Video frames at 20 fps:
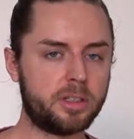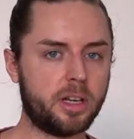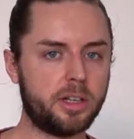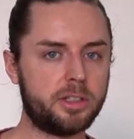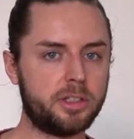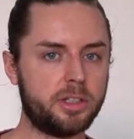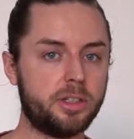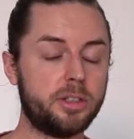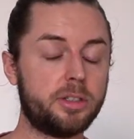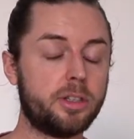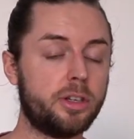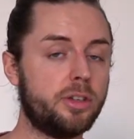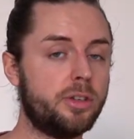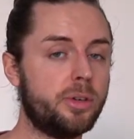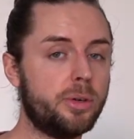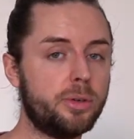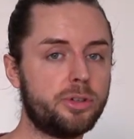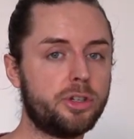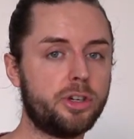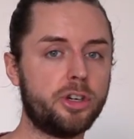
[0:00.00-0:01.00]
such as
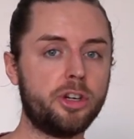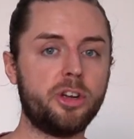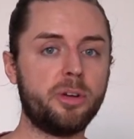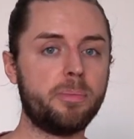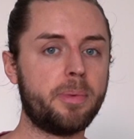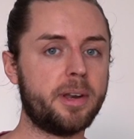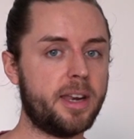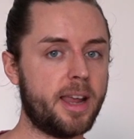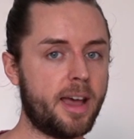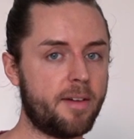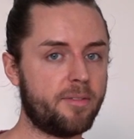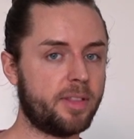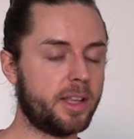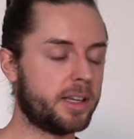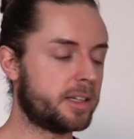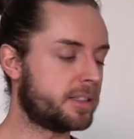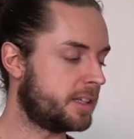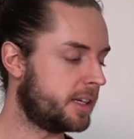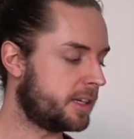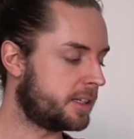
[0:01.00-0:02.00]
YouTube,
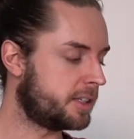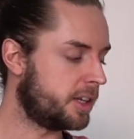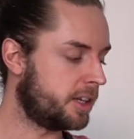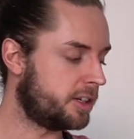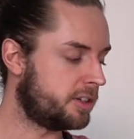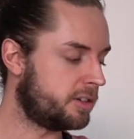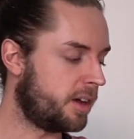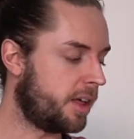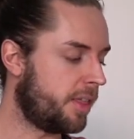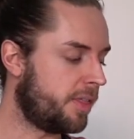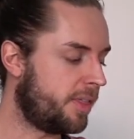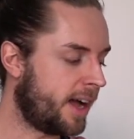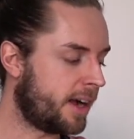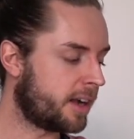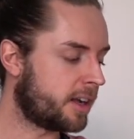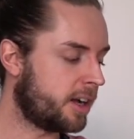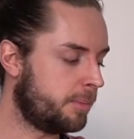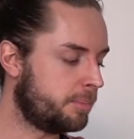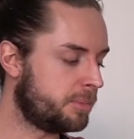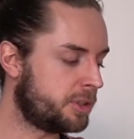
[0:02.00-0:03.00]
Netflix, etc.,
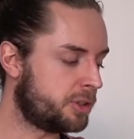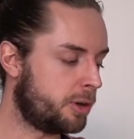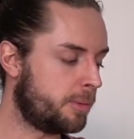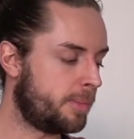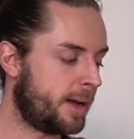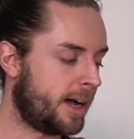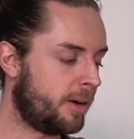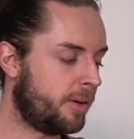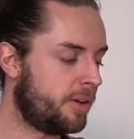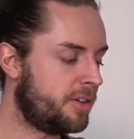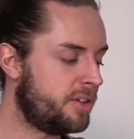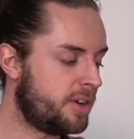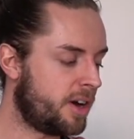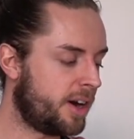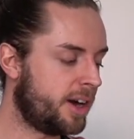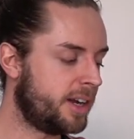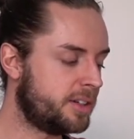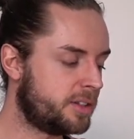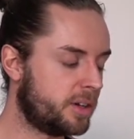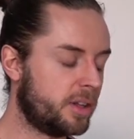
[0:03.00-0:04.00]
that comes to about
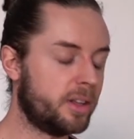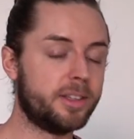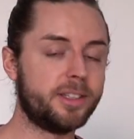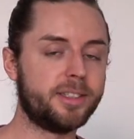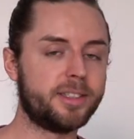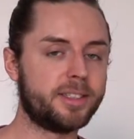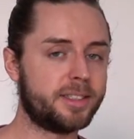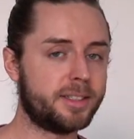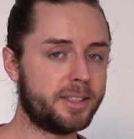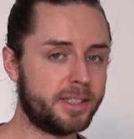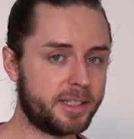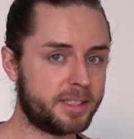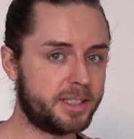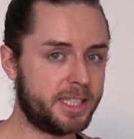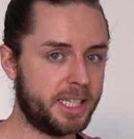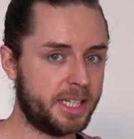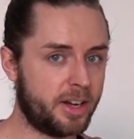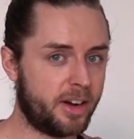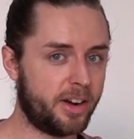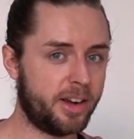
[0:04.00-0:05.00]

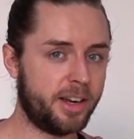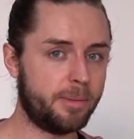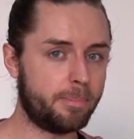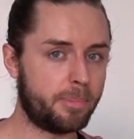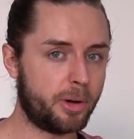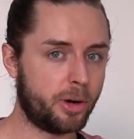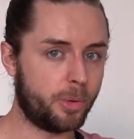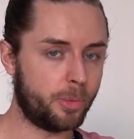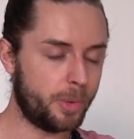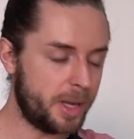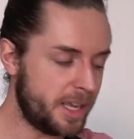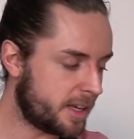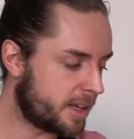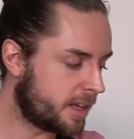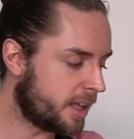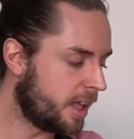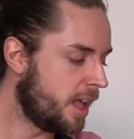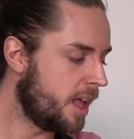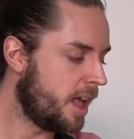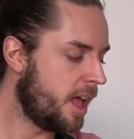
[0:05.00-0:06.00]
$9.69 per
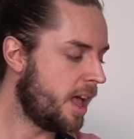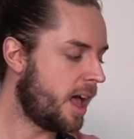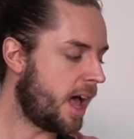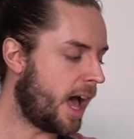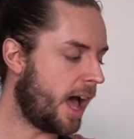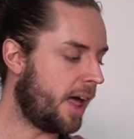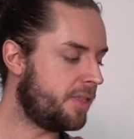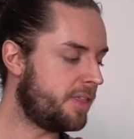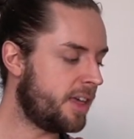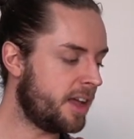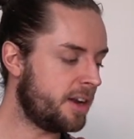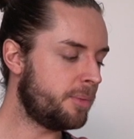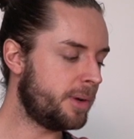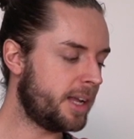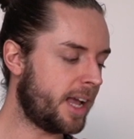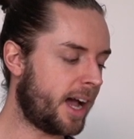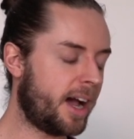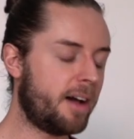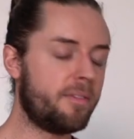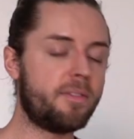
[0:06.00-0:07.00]
week. And then we
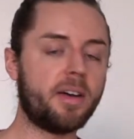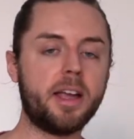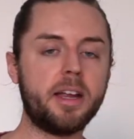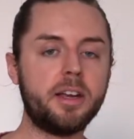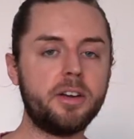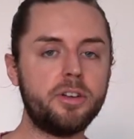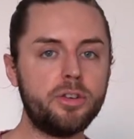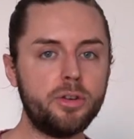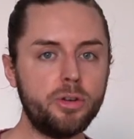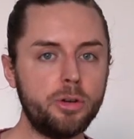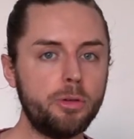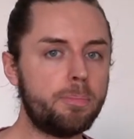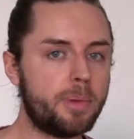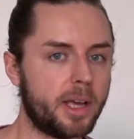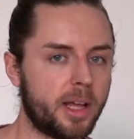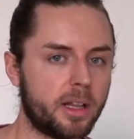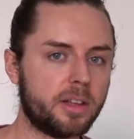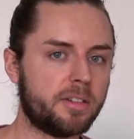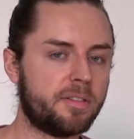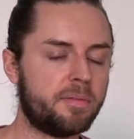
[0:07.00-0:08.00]
have a new
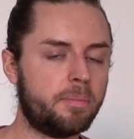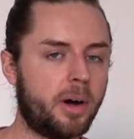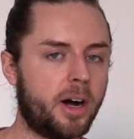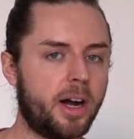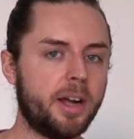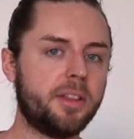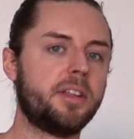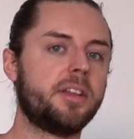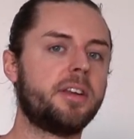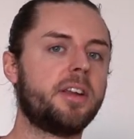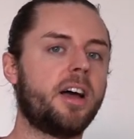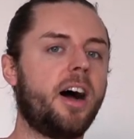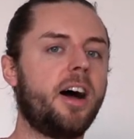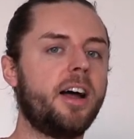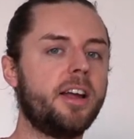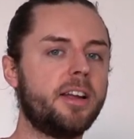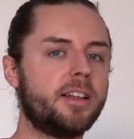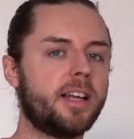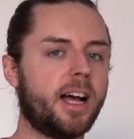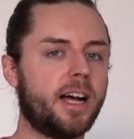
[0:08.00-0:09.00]
bill of mine that
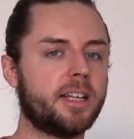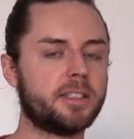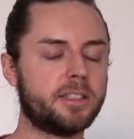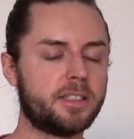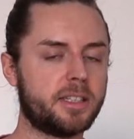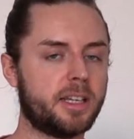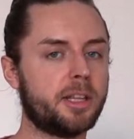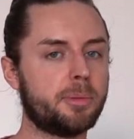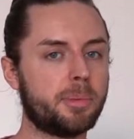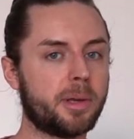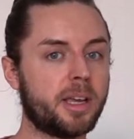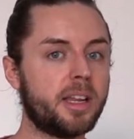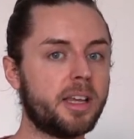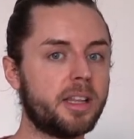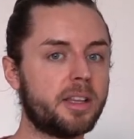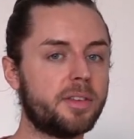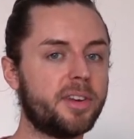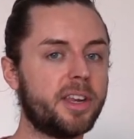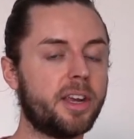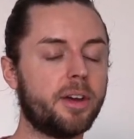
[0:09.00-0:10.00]
I, as I said at the beginning
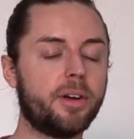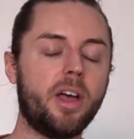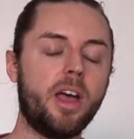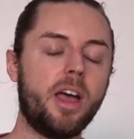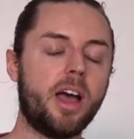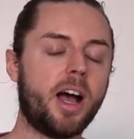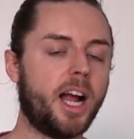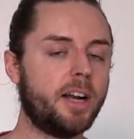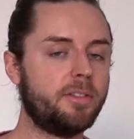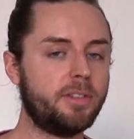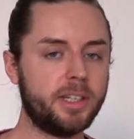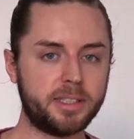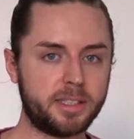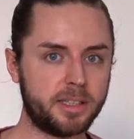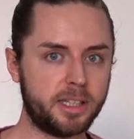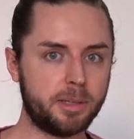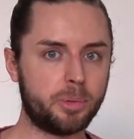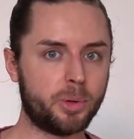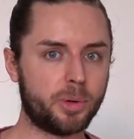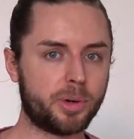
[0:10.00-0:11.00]
of the video, I
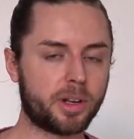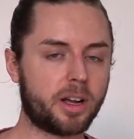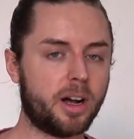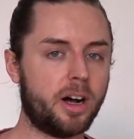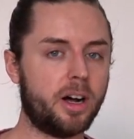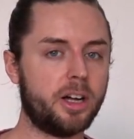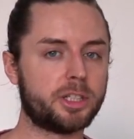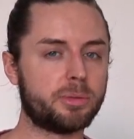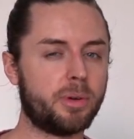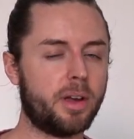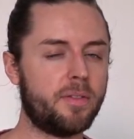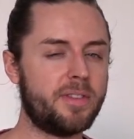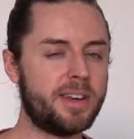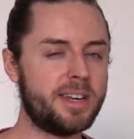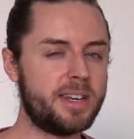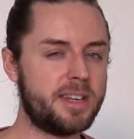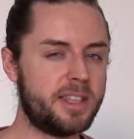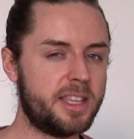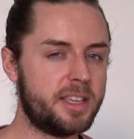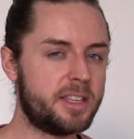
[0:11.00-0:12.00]
recently bought a car, so
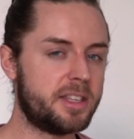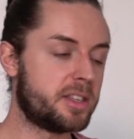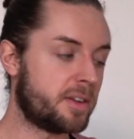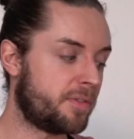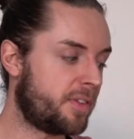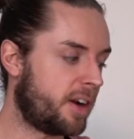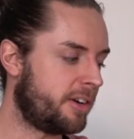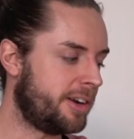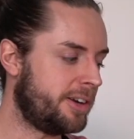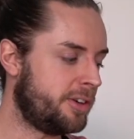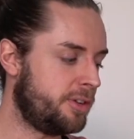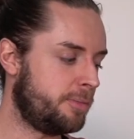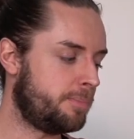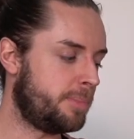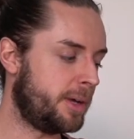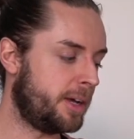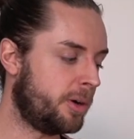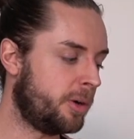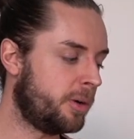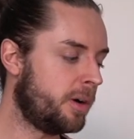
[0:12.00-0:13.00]
this is a very new
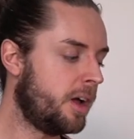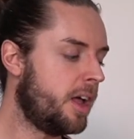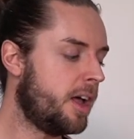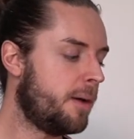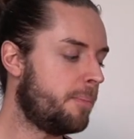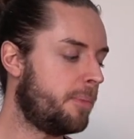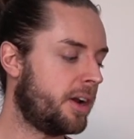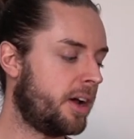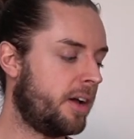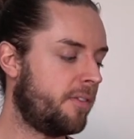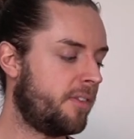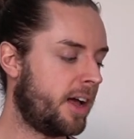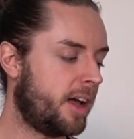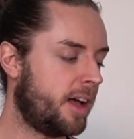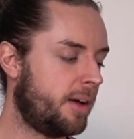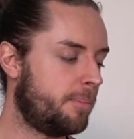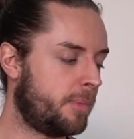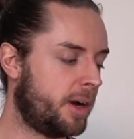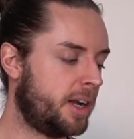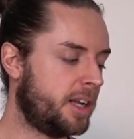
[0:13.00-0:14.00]
bill, but
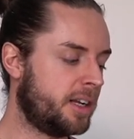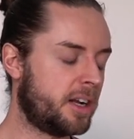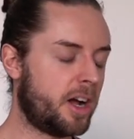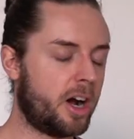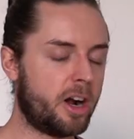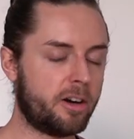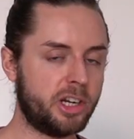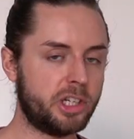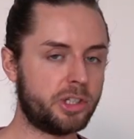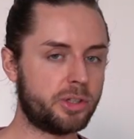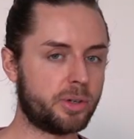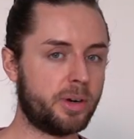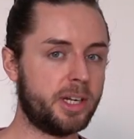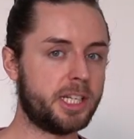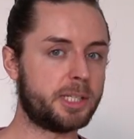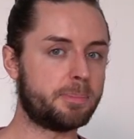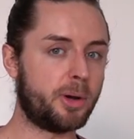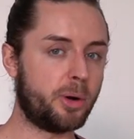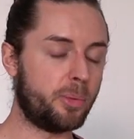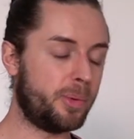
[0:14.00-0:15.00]
my car
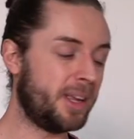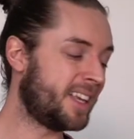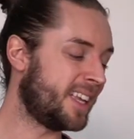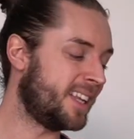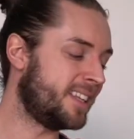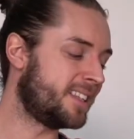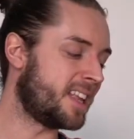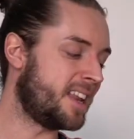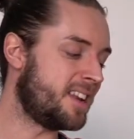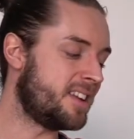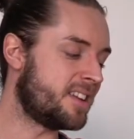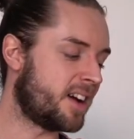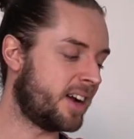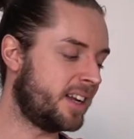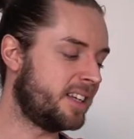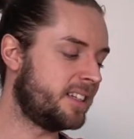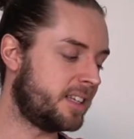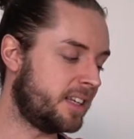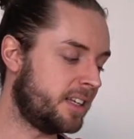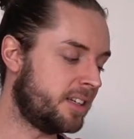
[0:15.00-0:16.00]
insurance per week is
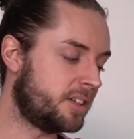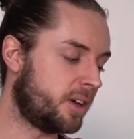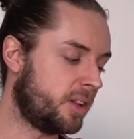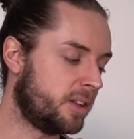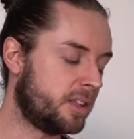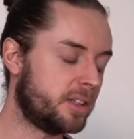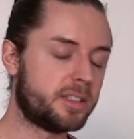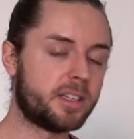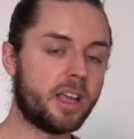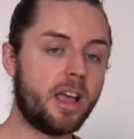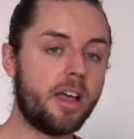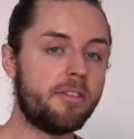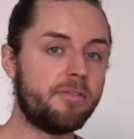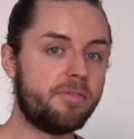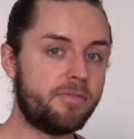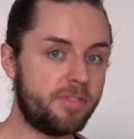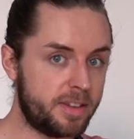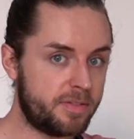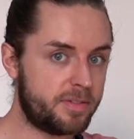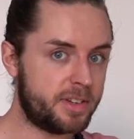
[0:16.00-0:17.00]

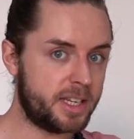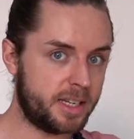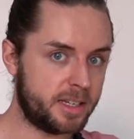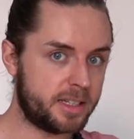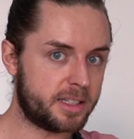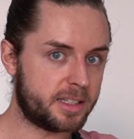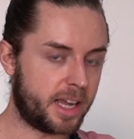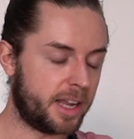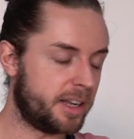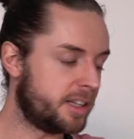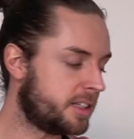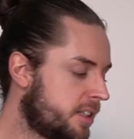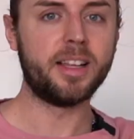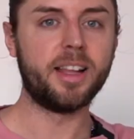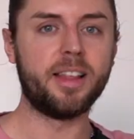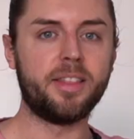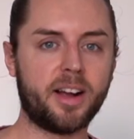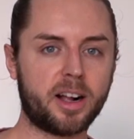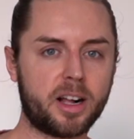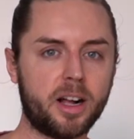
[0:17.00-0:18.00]
$19.15.
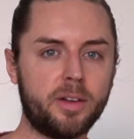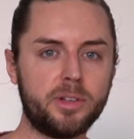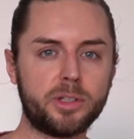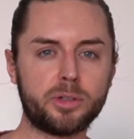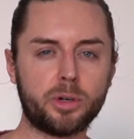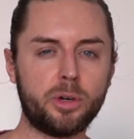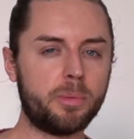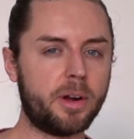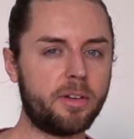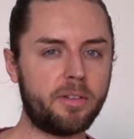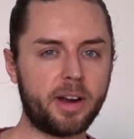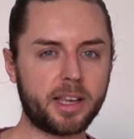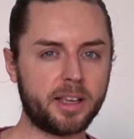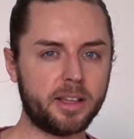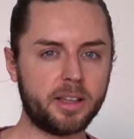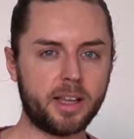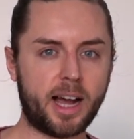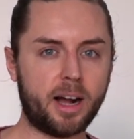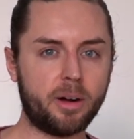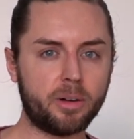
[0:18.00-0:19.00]
That covers all my
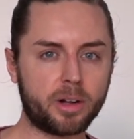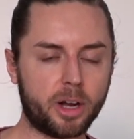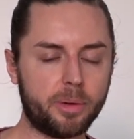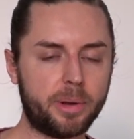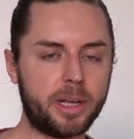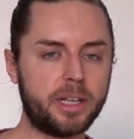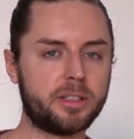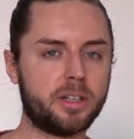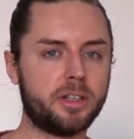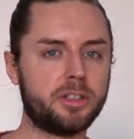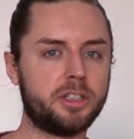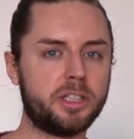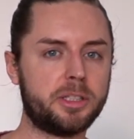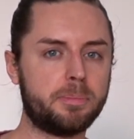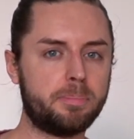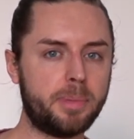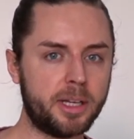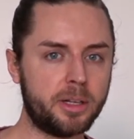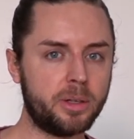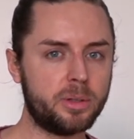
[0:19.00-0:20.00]
regular outgoings, such as
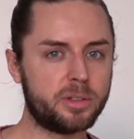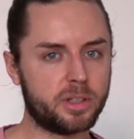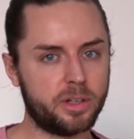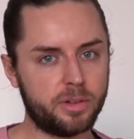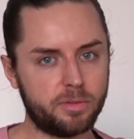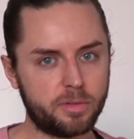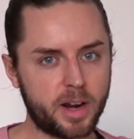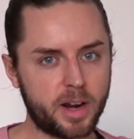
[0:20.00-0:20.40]
bills and